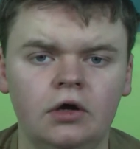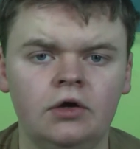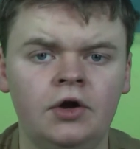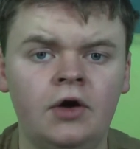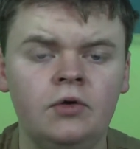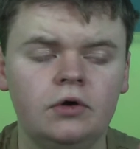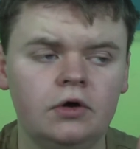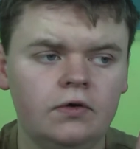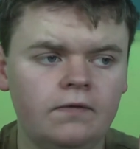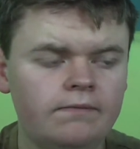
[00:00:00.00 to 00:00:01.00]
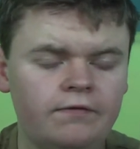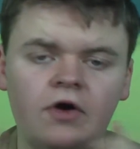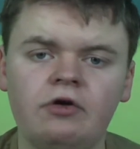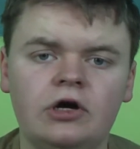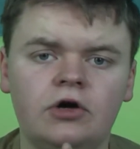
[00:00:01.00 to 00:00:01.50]
Now,
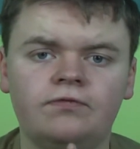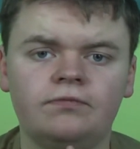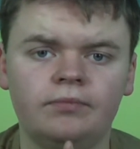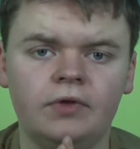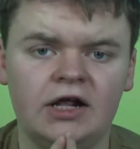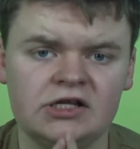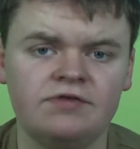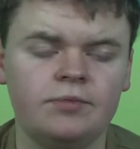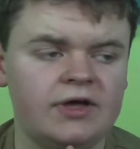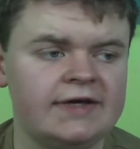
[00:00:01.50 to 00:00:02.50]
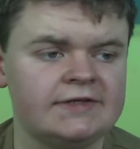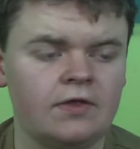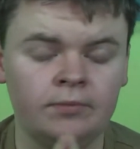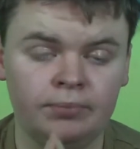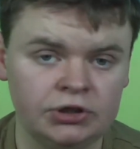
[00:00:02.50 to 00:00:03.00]
fair enough, I'll give them this.
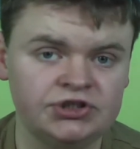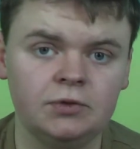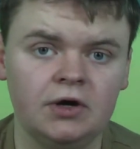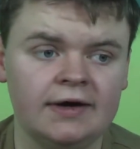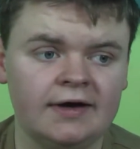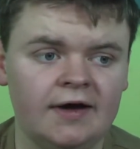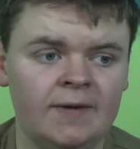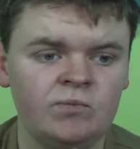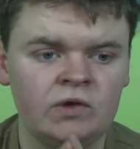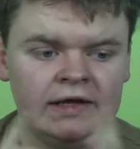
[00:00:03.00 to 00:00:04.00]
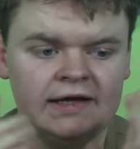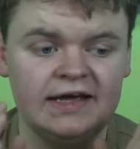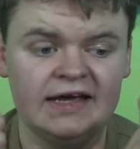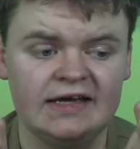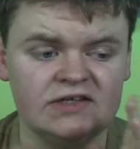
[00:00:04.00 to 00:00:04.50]
The bossy worker
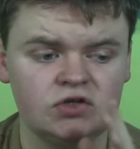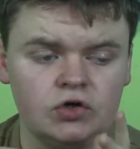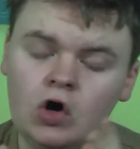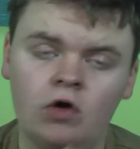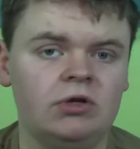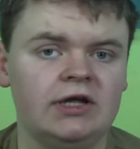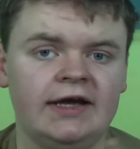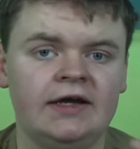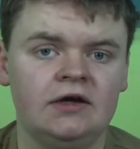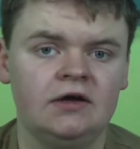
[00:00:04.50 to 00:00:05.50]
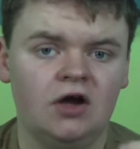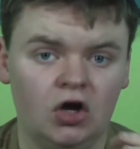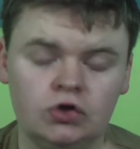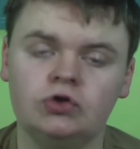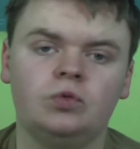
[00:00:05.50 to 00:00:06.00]
is normally
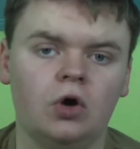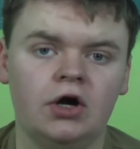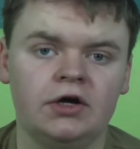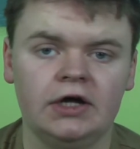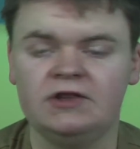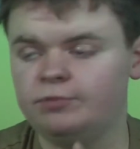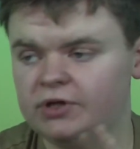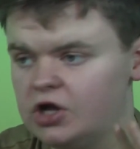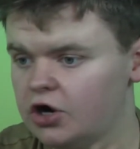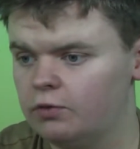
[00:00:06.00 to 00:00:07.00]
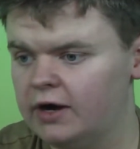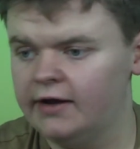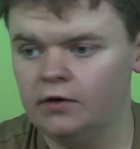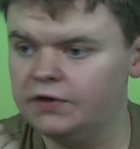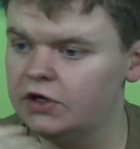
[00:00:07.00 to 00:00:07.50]
a good worker. They've been there a
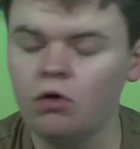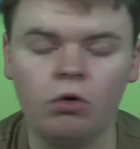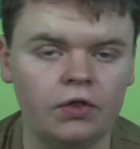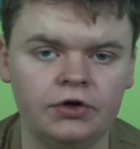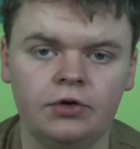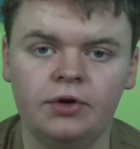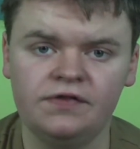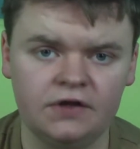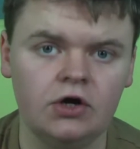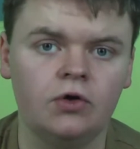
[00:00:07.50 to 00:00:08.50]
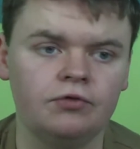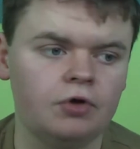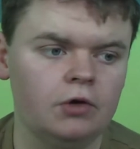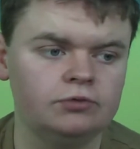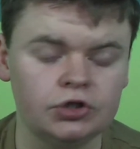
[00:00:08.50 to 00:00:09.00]
while, they know what they're doing, they know the
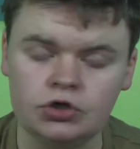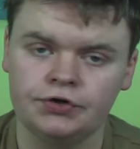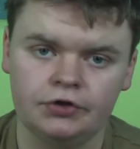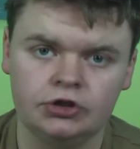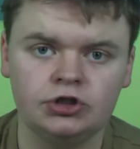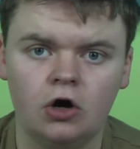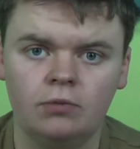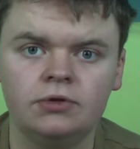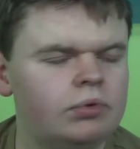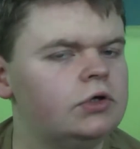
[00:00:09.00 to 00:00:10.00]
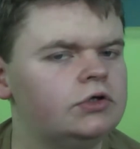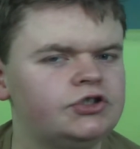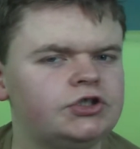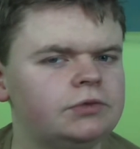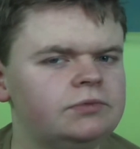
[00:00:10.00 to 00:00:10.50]
ropes, they're good at the job. But
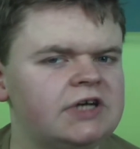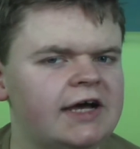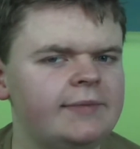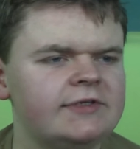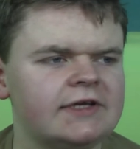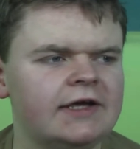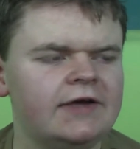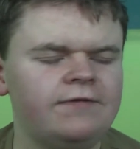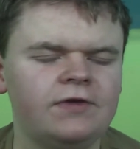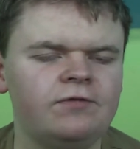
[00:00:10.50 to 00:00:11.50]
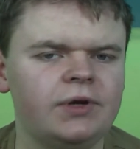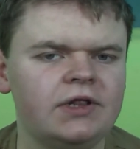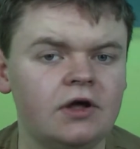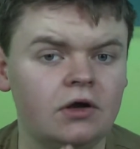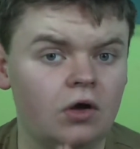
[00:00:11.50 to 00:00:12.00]
sometimes, if they've
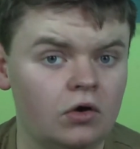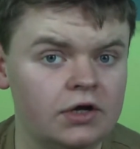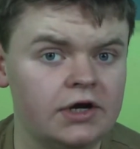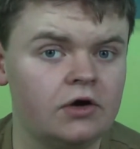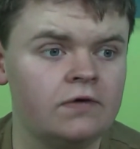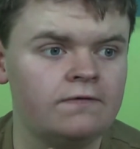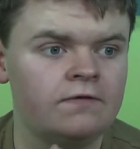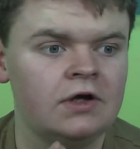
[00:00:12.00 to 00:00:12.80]
been there long enough,